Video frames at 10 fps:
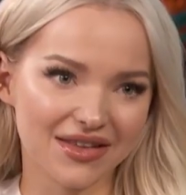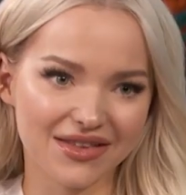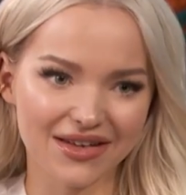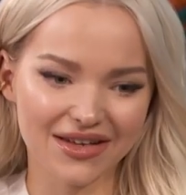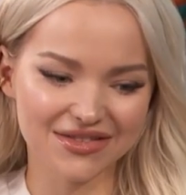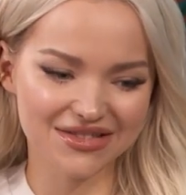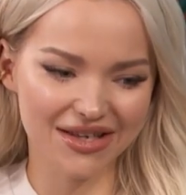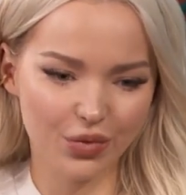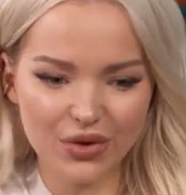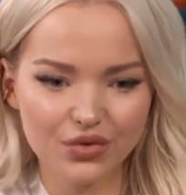That, that it's
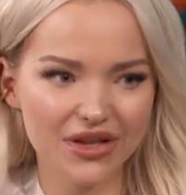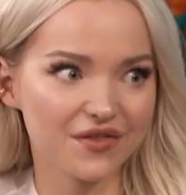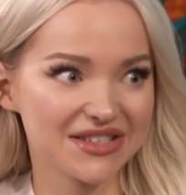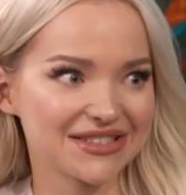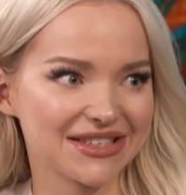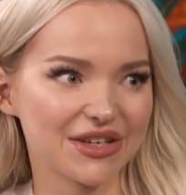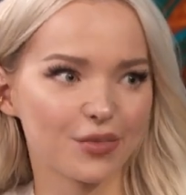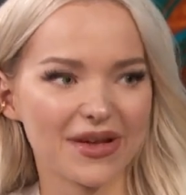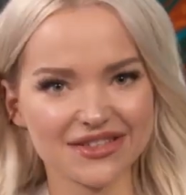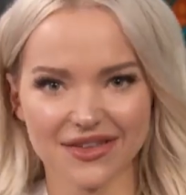like when you leave Disney,
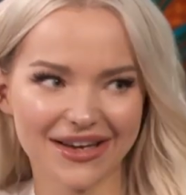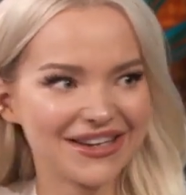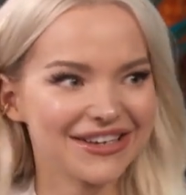you're meant to like